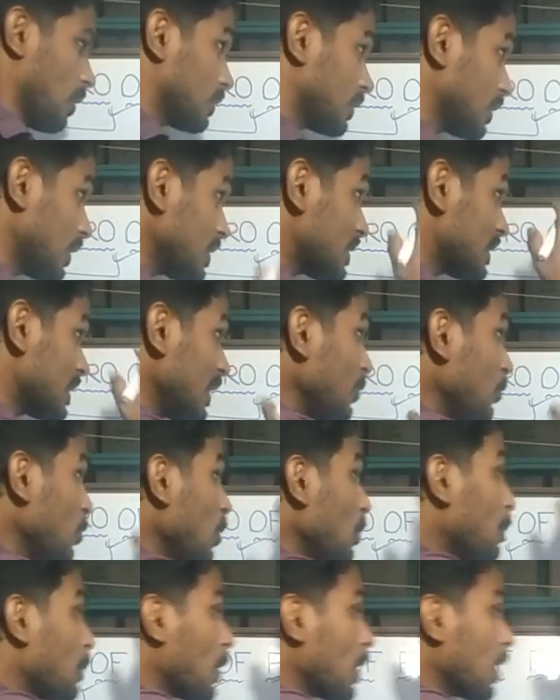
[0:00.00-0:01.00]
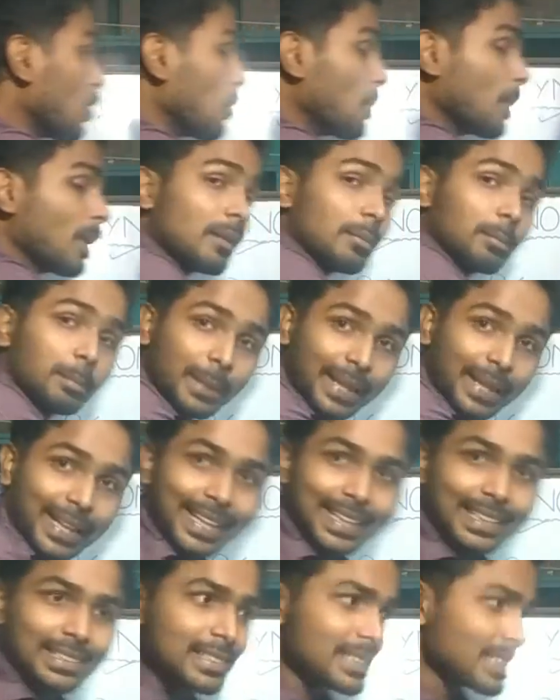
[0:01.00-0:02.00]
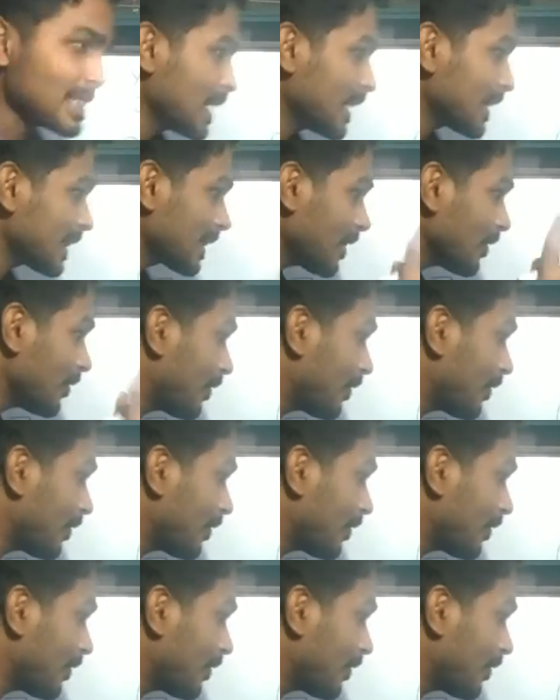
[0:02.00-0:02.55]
the 0 of polynomial means the